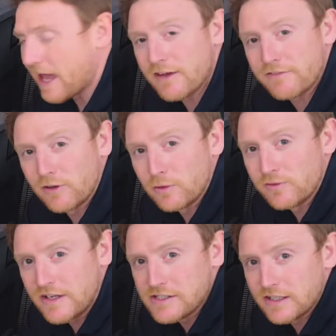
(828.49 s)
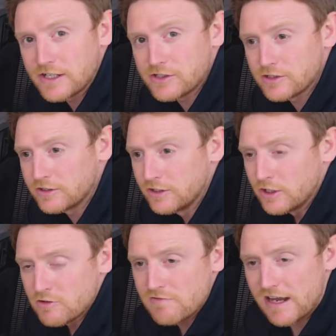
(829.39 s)
airflow ventilation
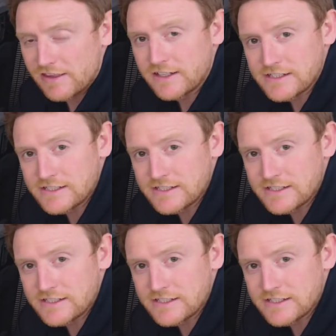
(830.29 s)
rather than a